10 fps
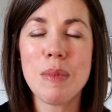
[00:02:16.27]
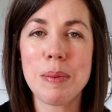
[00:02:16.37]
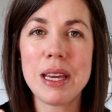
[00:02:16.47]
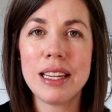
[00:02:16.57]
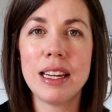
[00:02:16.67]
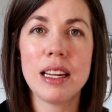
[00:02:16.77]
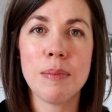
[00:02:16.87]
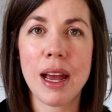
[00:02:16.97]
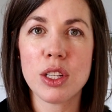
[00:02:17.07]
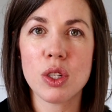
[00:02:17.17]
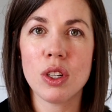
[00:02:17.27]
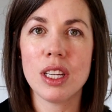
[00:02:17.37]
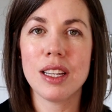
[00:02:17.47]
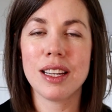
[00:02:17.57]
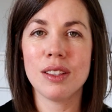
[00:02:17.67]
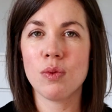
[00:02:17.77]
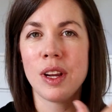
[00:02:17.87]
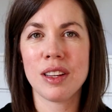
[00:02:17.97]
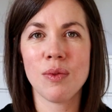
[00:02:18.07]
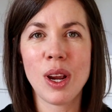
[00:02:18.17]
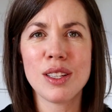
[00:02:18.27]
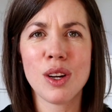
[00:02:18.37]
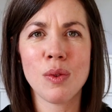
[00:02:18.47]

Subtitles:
maybe he needed Mastery because Right